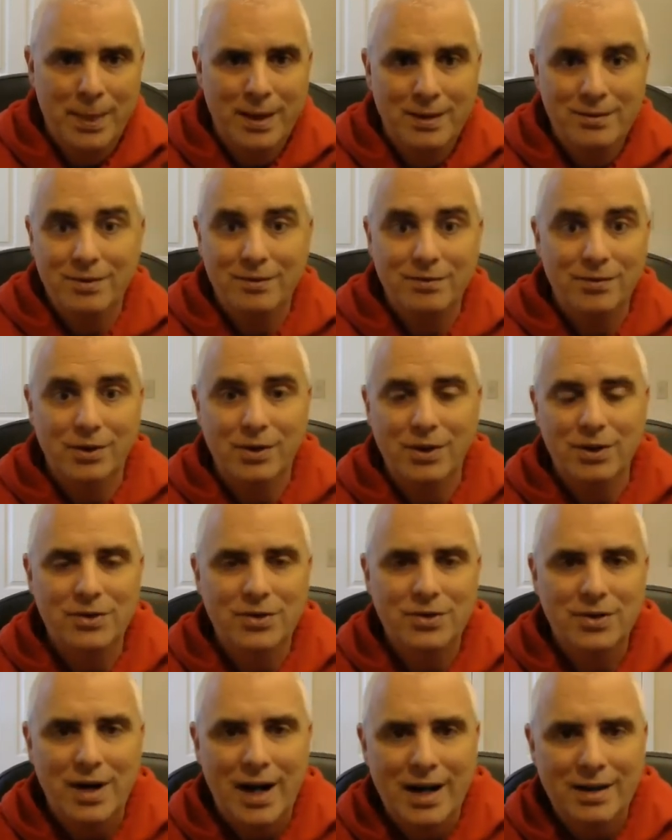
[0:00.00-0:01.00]
so if you'll
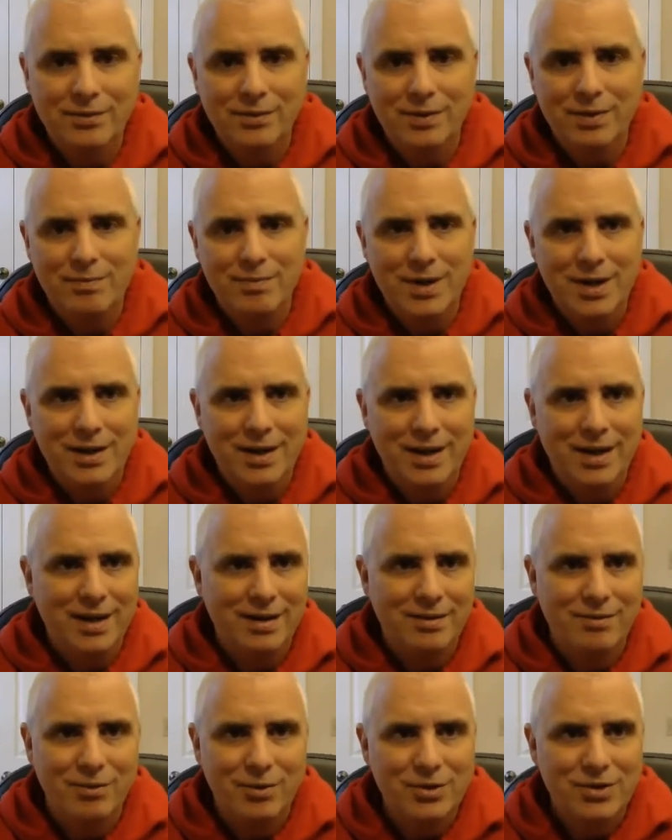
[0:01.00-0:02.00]
close your eyes with me
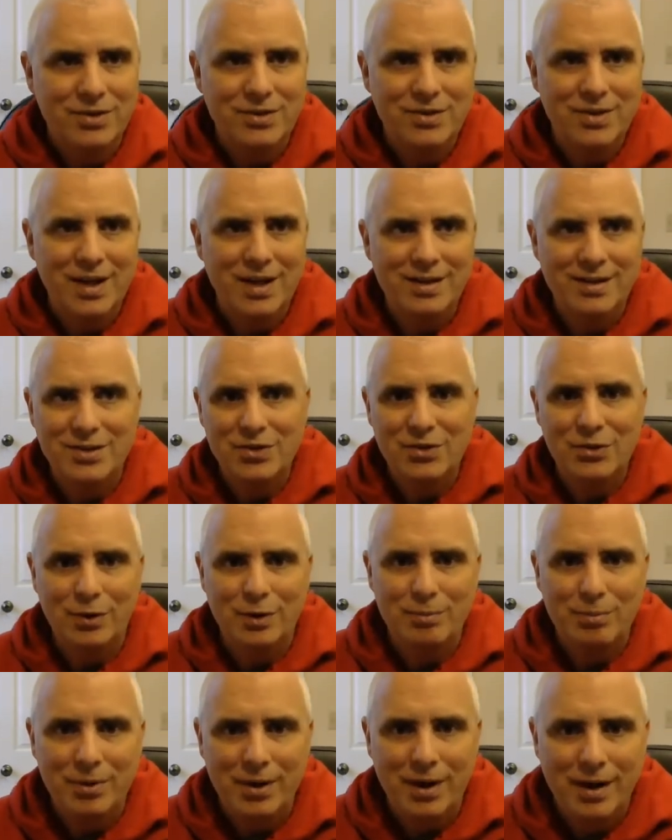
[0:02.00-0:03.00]
and we'll just say the
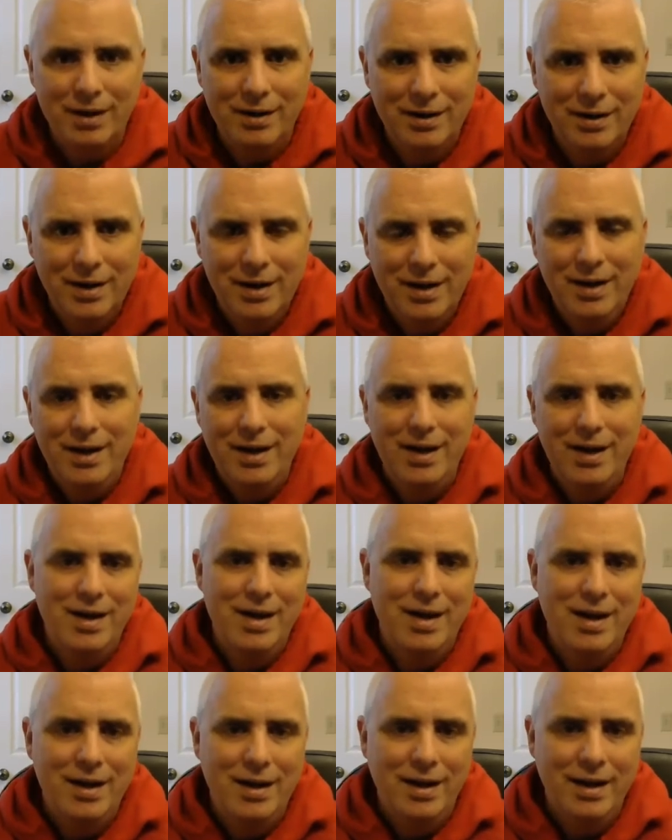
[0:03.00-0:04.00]
short prayer
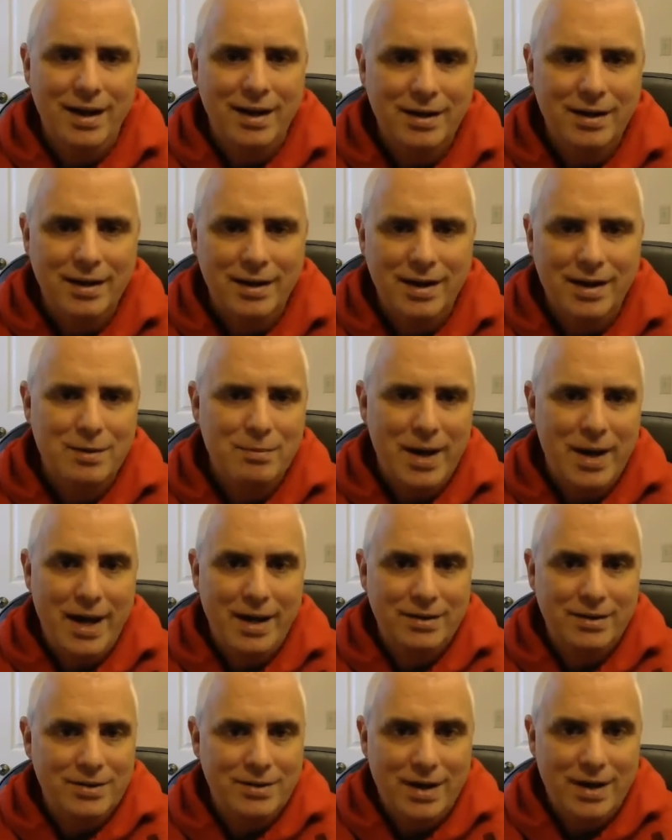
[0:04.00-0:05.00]
and again can
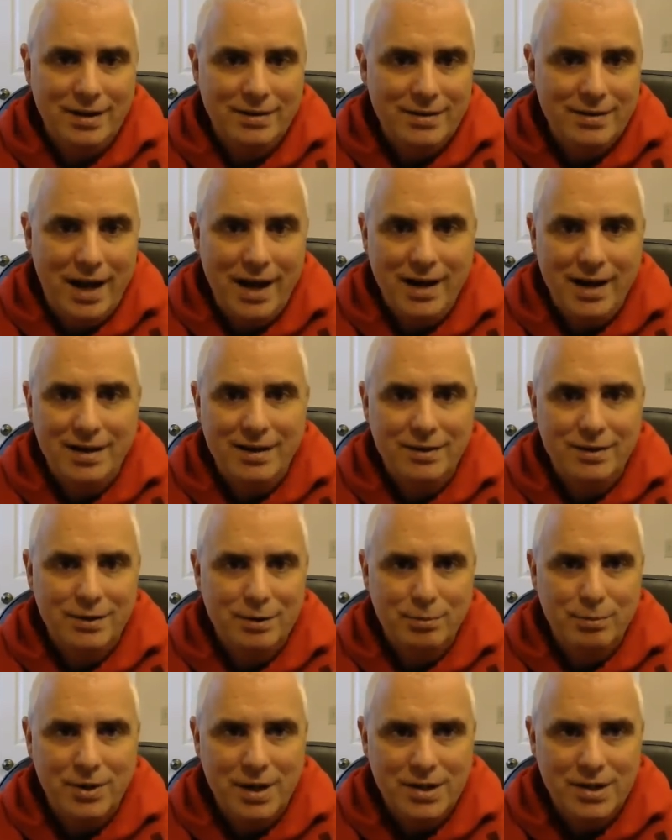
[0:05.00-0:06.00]
impact your anxiety your
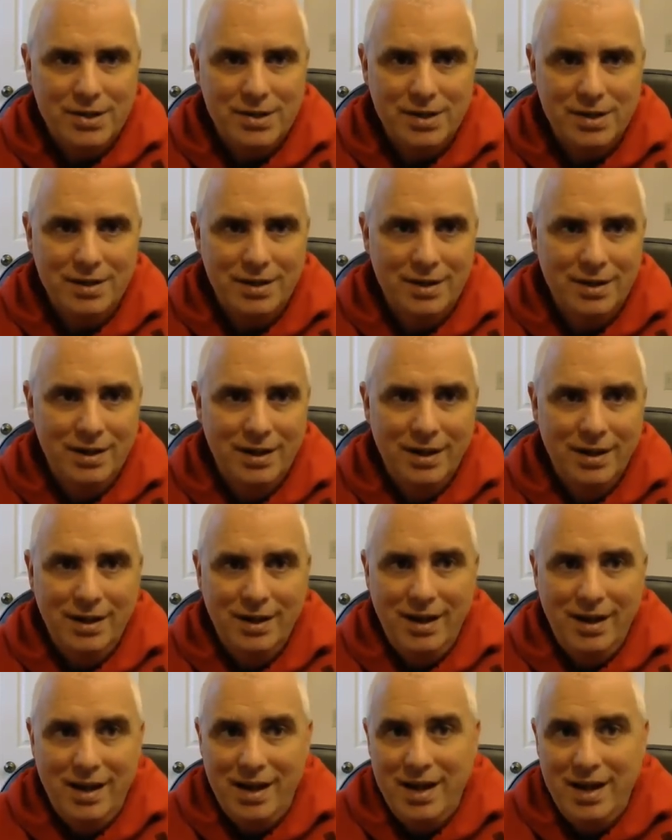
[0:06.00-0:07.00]
depression
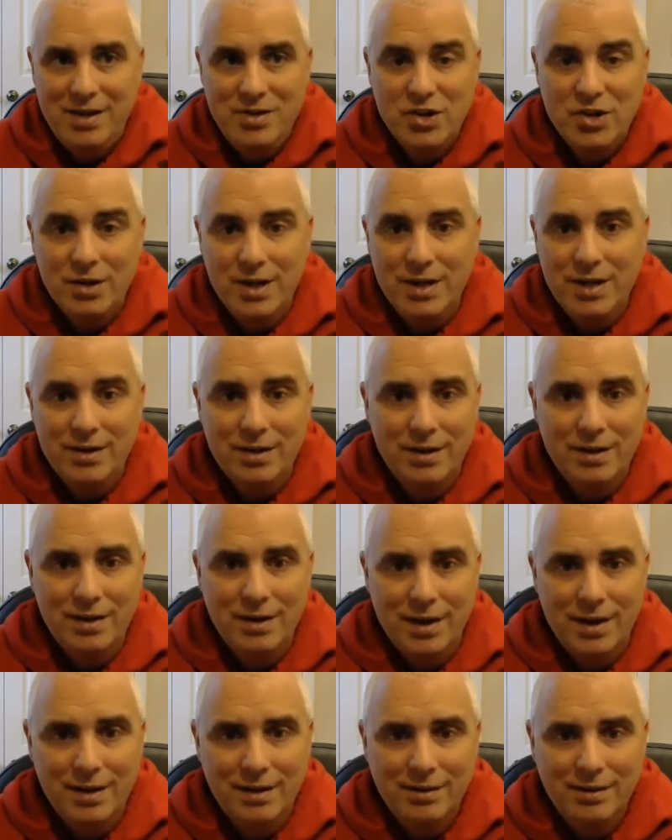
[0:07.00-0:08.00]
and your
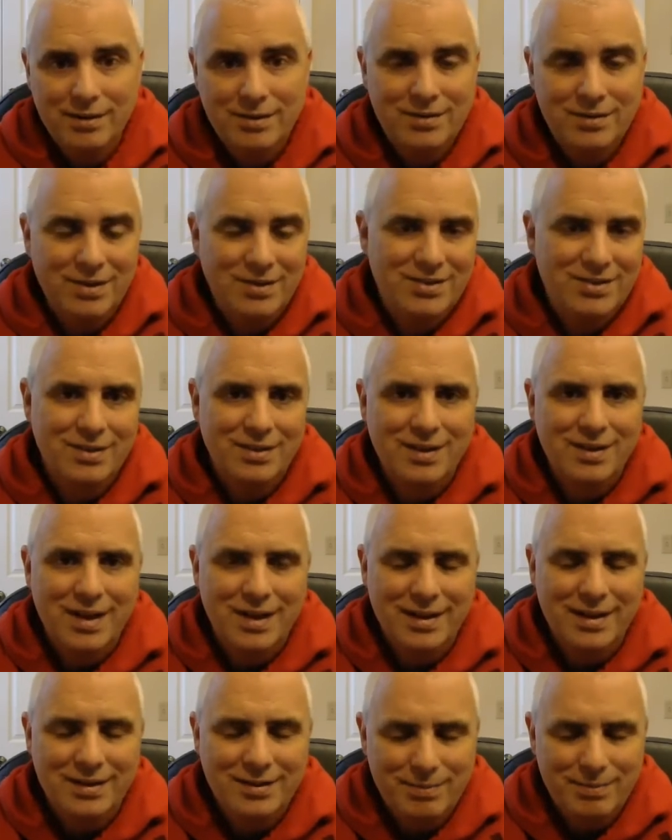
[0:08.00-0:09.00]
eternity so, so
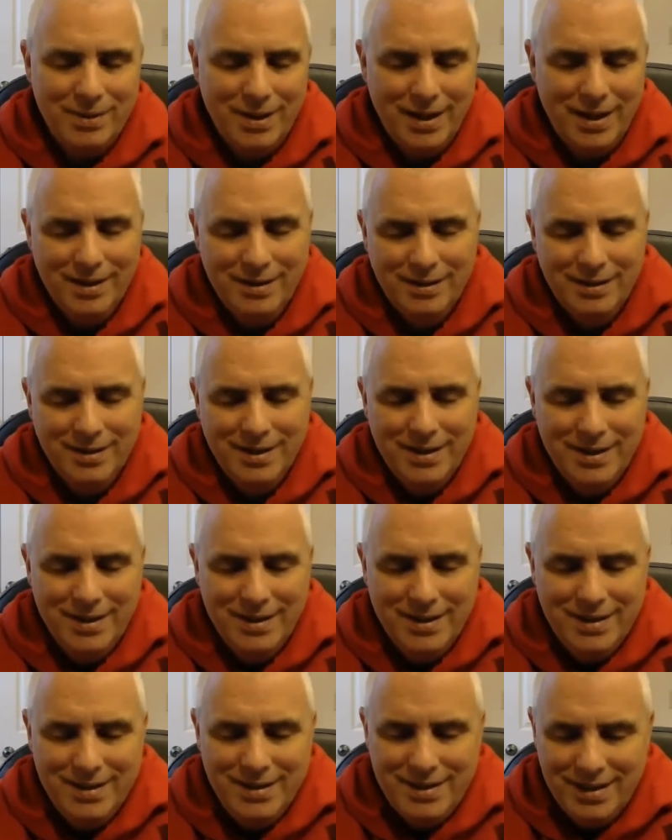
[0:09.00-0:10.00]
let's pray
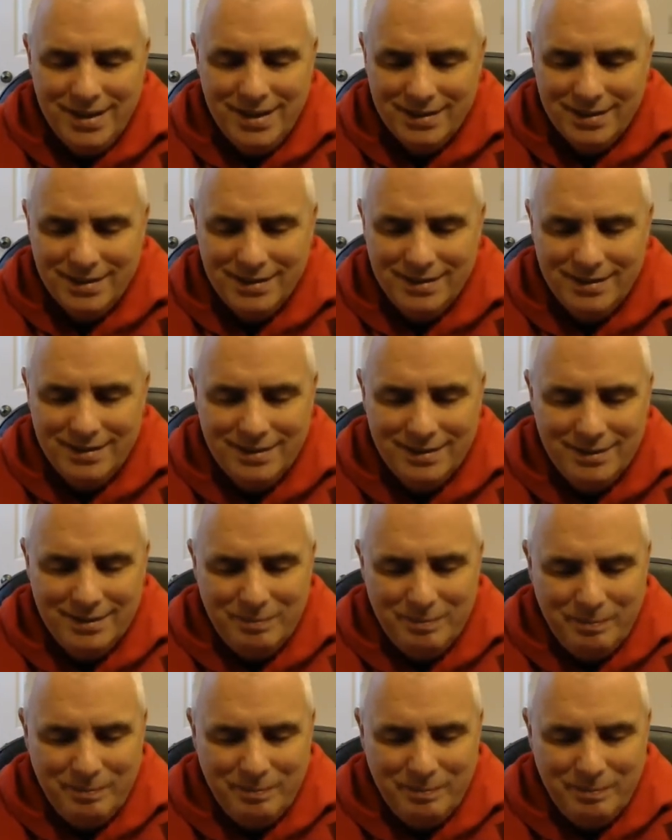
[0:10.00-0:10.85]
jesus